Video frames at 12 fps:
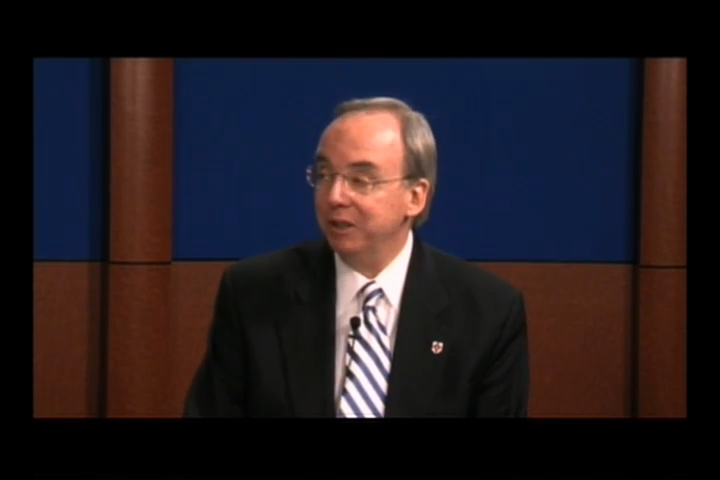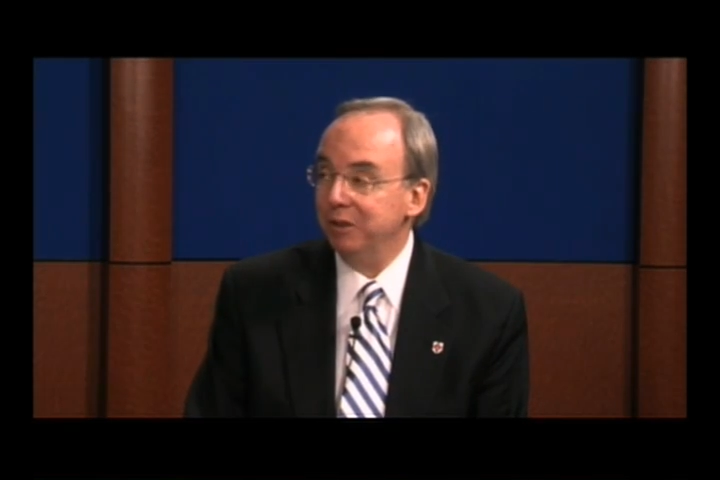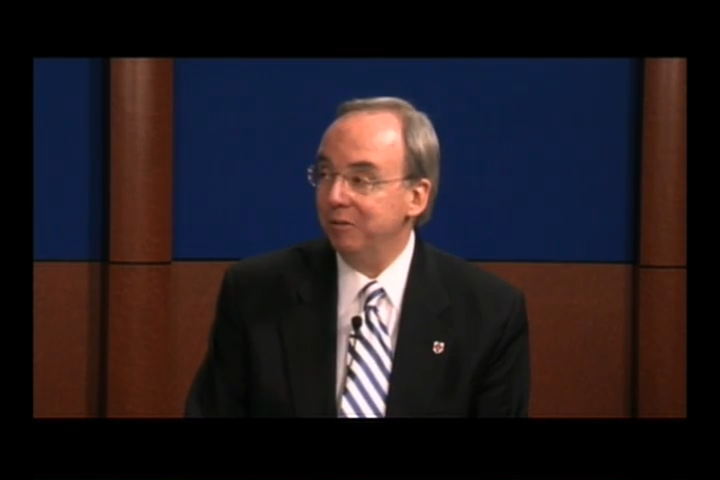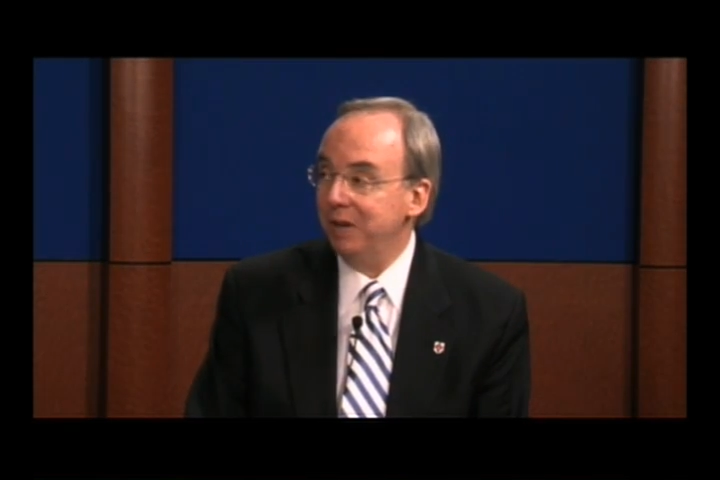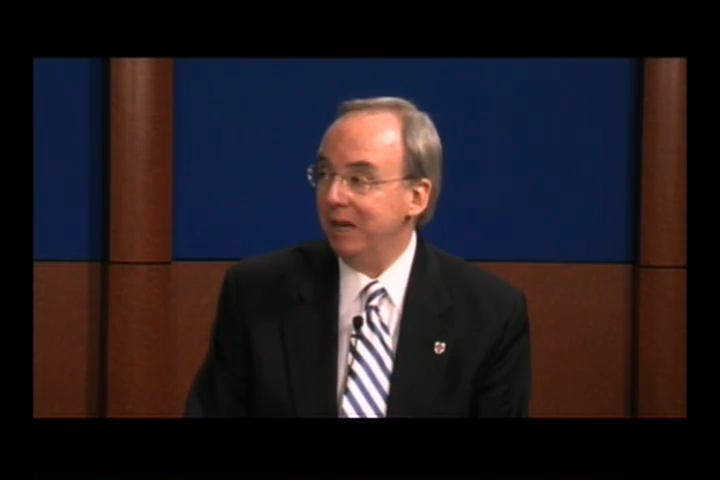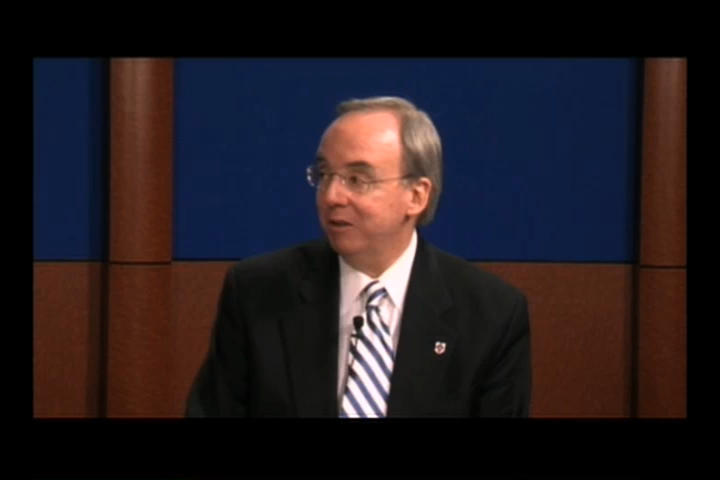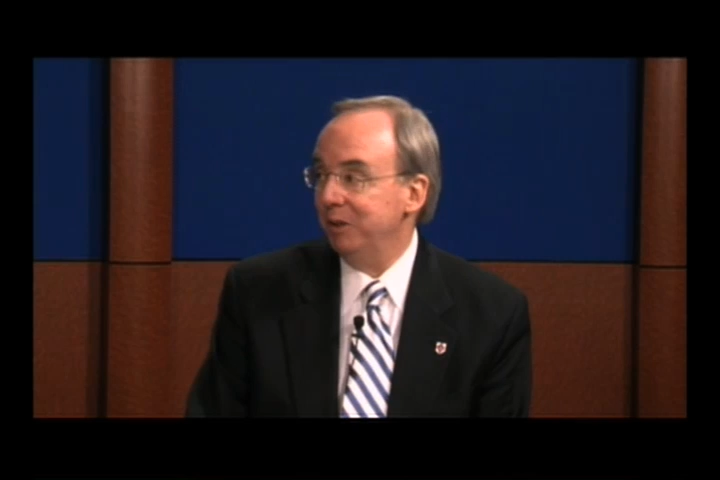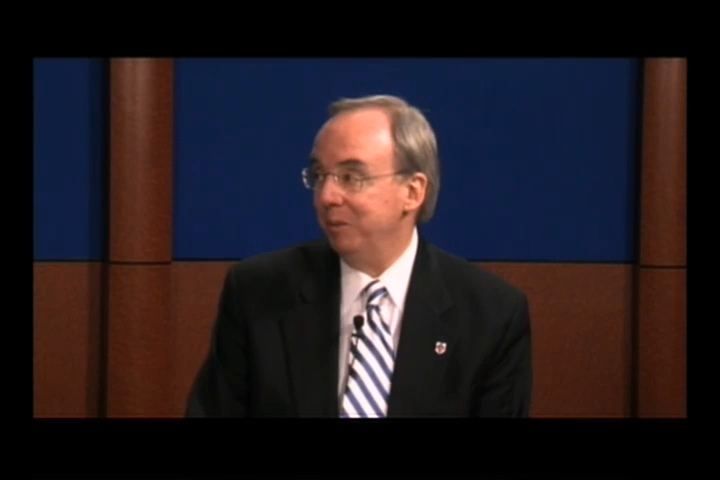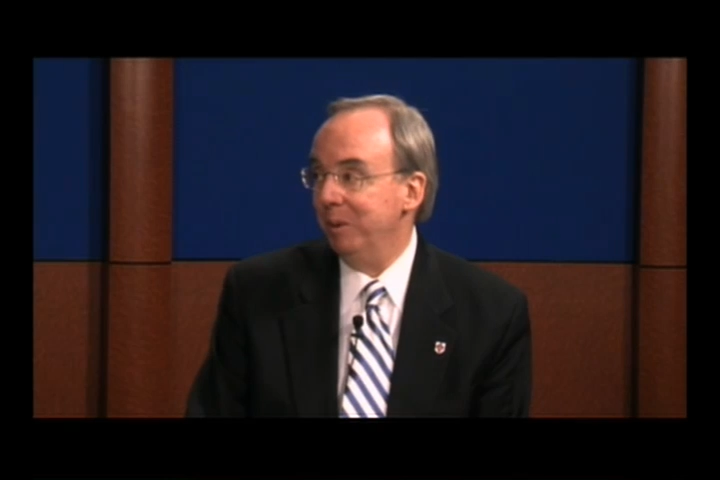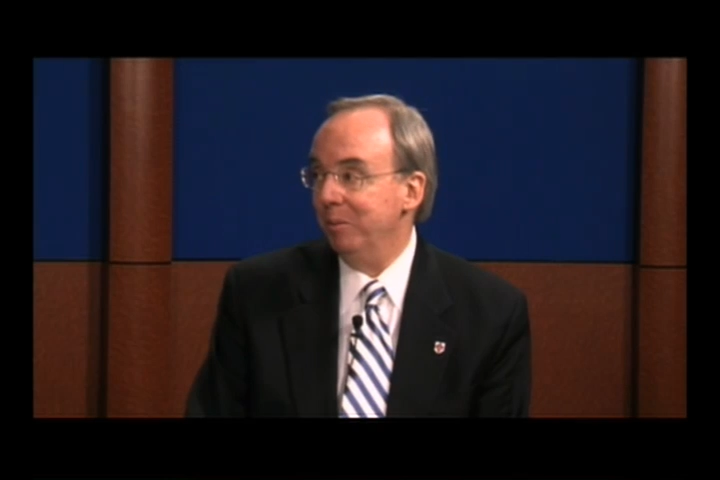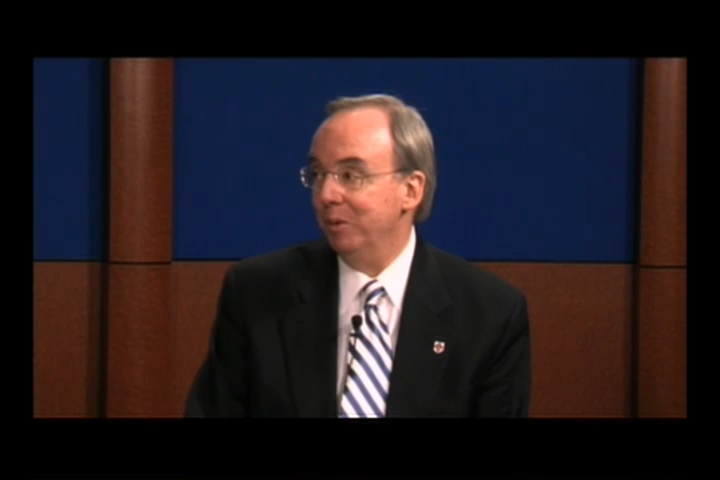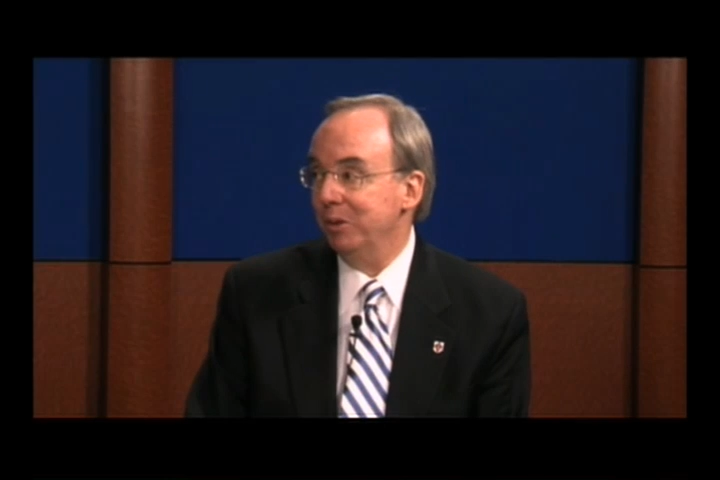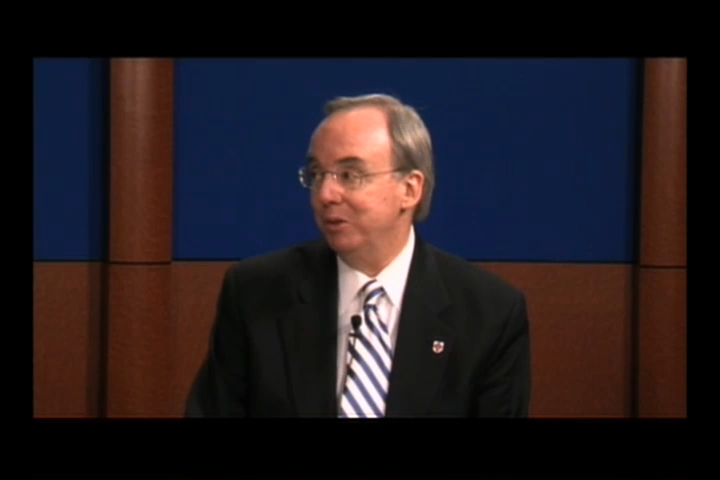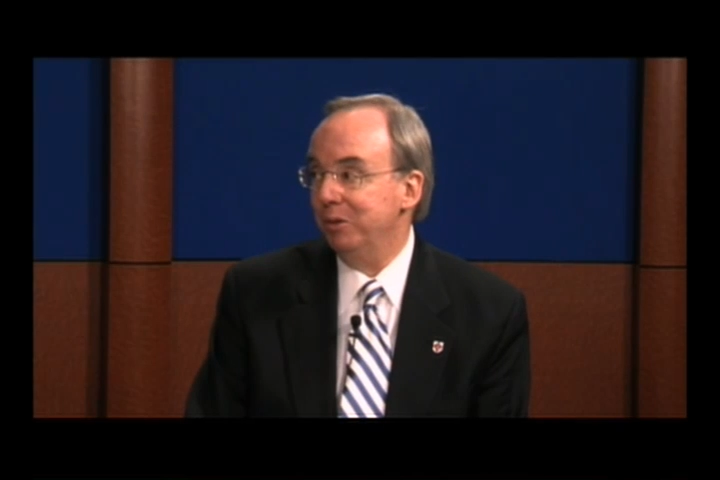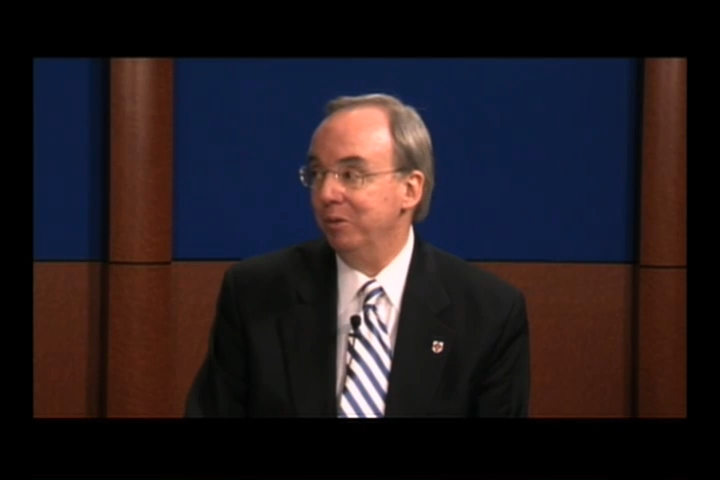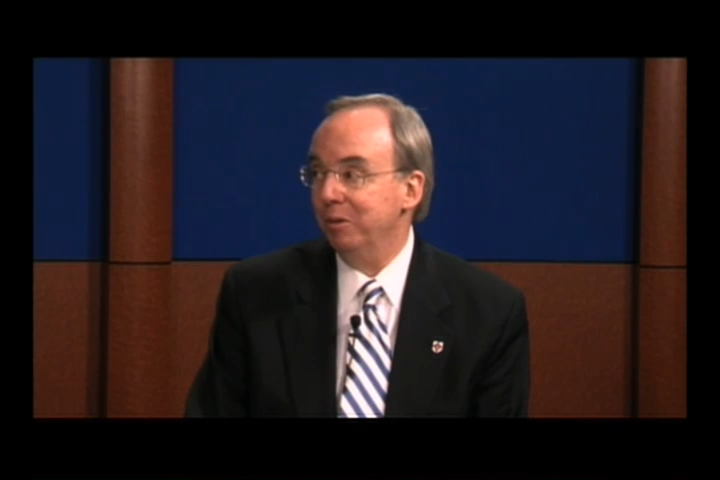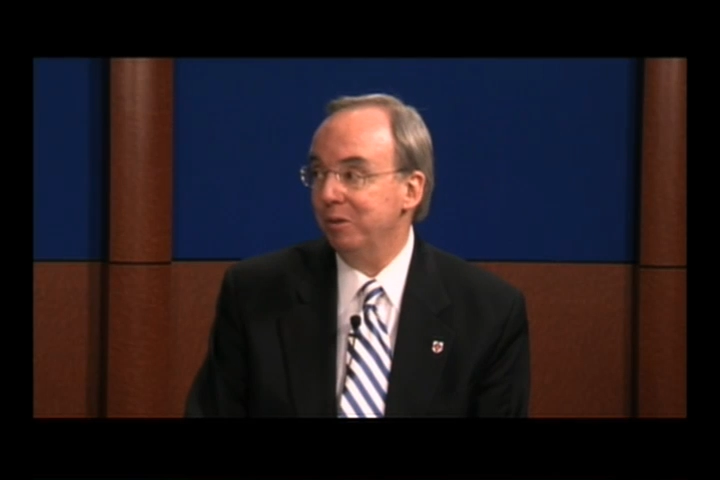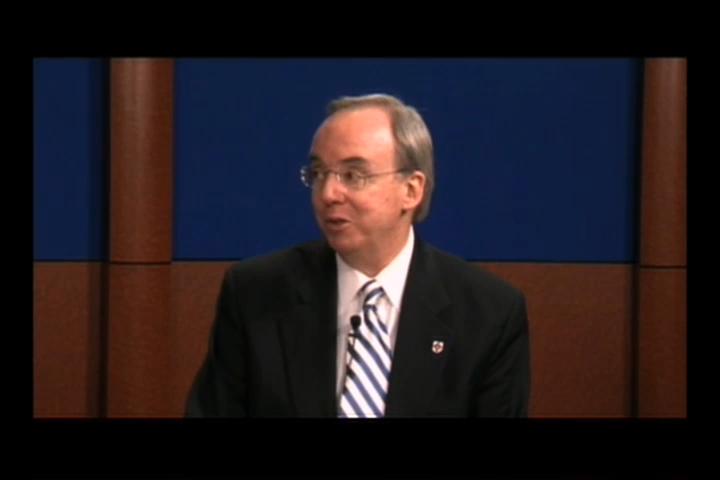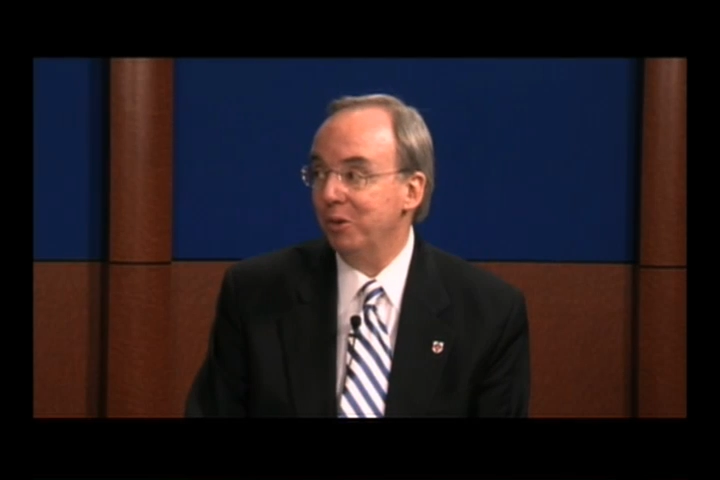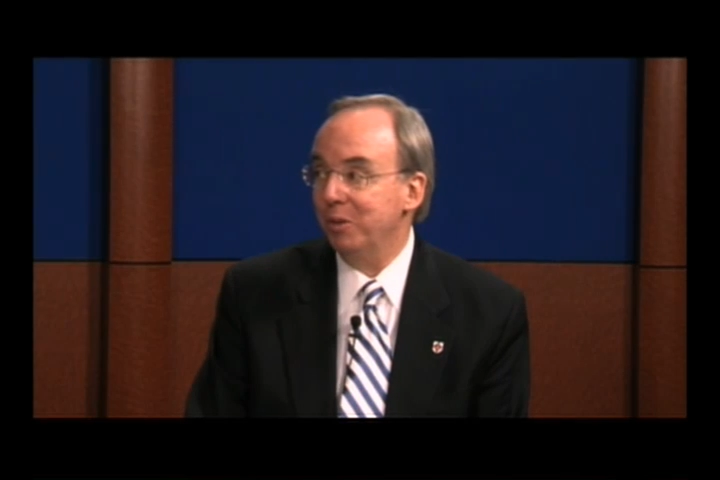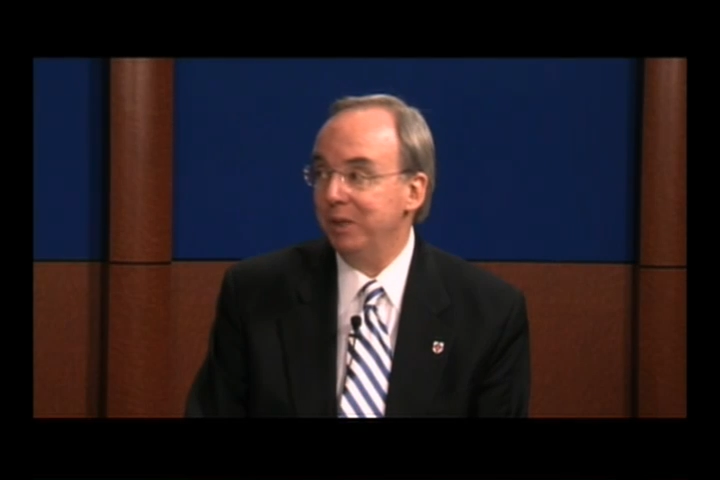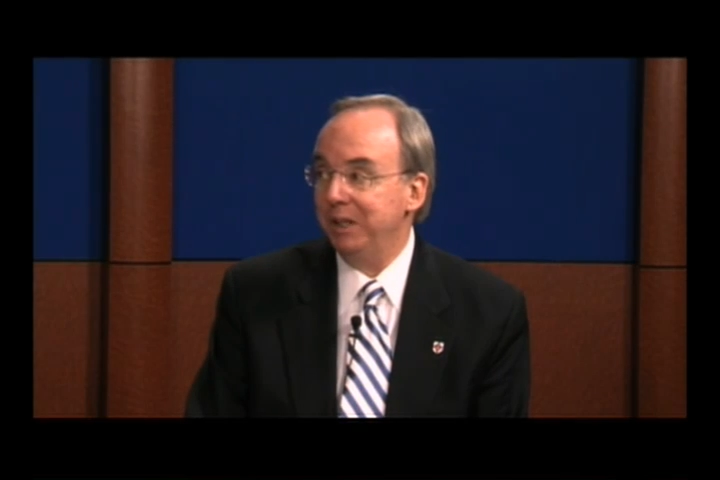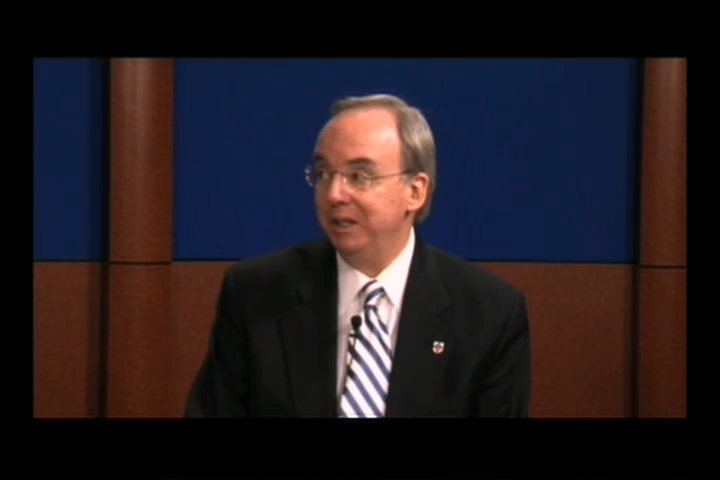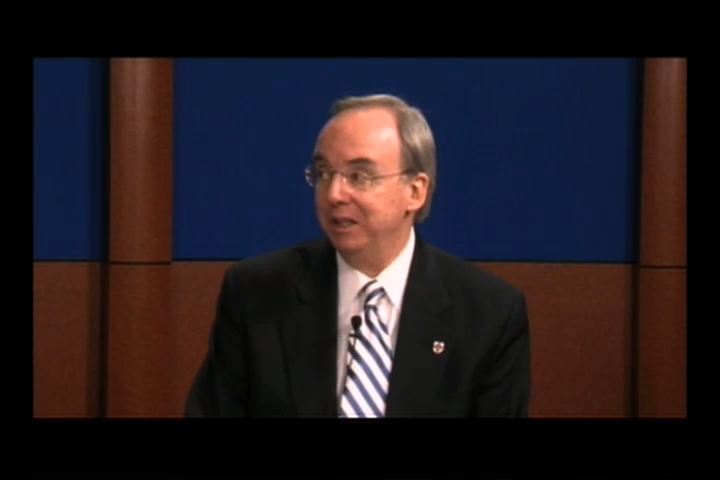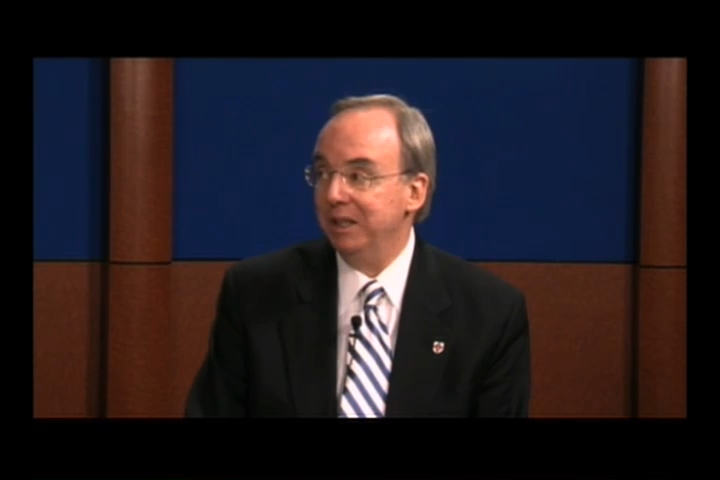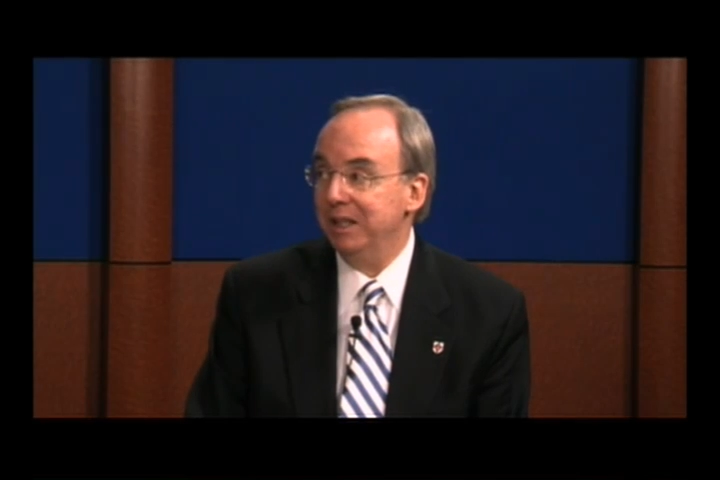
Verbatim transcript: new faculty members who are joining